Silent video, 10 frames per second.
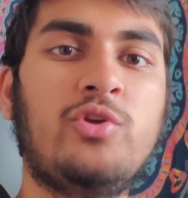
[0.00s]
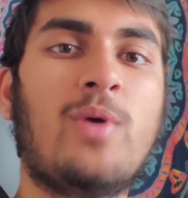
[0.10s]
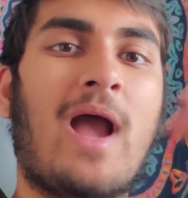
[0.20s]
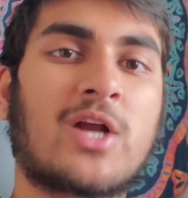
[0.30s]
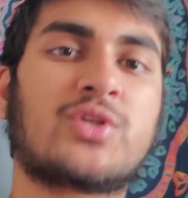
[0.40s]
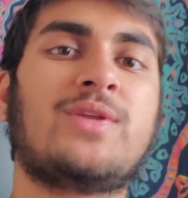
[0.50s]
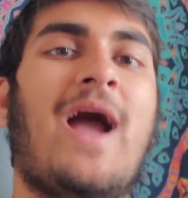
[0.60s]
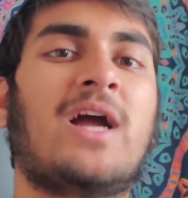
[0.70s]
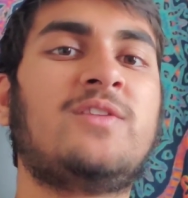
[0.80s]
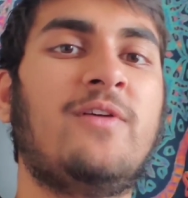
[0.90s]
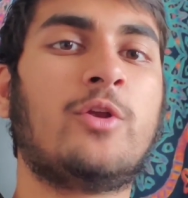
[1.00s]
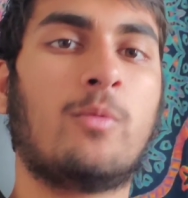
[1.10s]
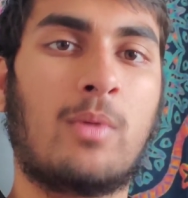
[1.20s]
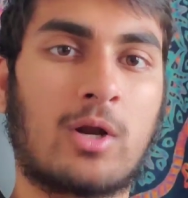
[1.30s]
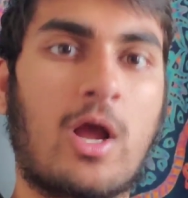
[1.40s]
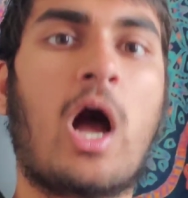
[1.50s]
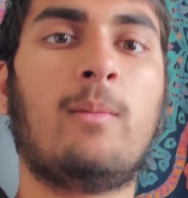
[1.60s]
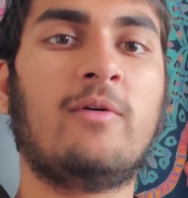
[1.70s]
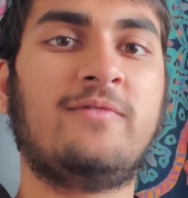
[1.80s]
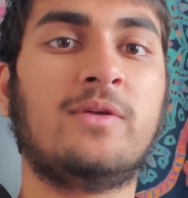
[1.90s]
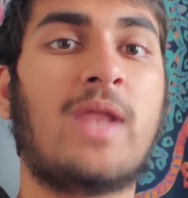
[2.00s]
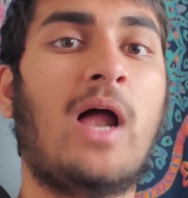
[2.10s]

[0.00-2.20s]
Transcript: you actually activate your Merkaba field?